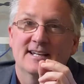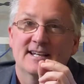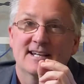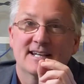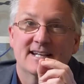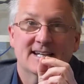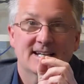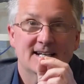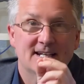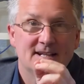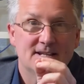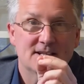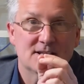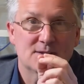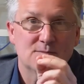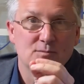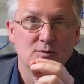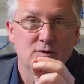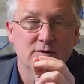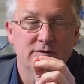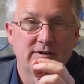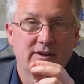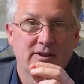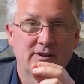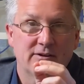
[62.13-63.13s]
and get this
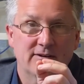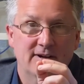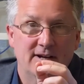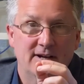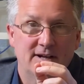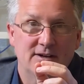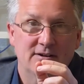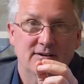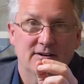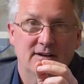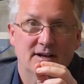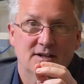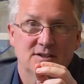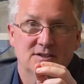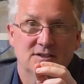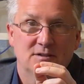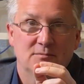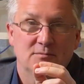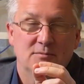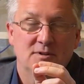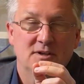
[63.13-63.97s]
moving in the right direction. We